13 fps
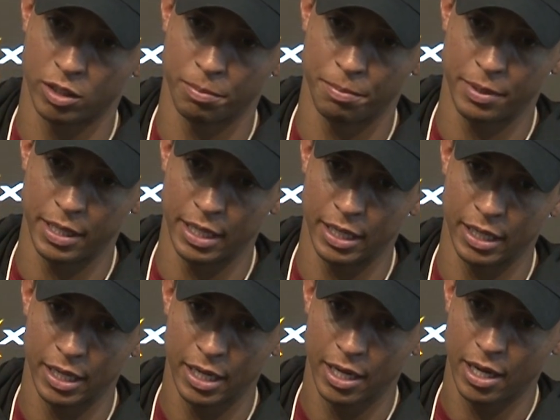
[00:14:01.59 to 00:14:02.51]
to
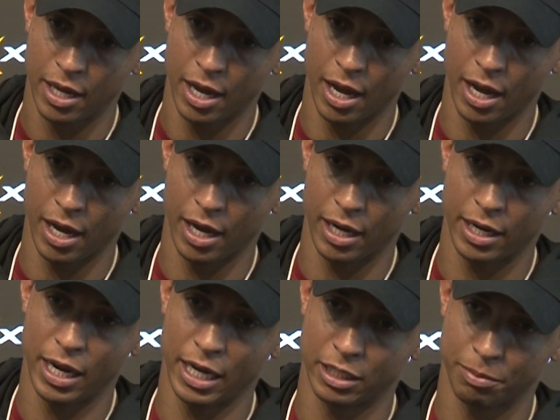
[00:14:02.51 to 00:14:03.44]
be uh,
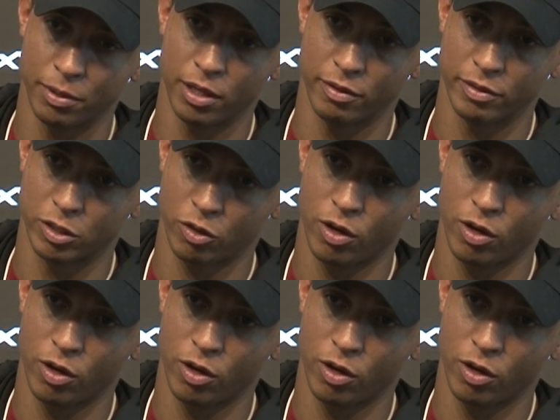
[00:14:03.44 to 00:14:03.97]
an expert of his